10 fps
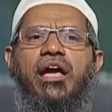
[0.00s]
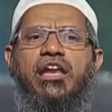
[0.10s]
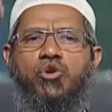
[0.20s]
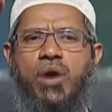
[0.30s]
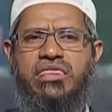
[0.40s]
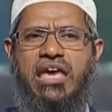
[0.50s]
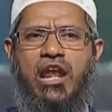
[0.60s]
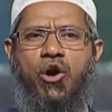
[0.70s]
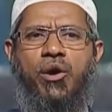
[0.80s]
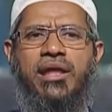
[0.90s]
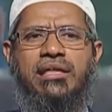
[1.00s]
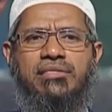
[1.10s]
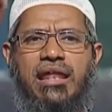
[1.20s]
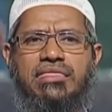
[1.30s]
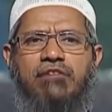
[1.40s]
In USA alone,
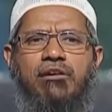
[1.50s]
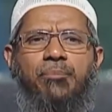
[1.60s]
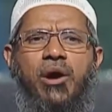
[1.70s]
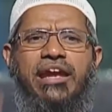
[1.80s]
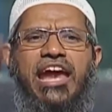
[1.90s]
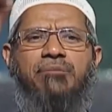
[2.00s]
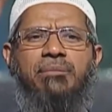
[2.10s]
there are 7.8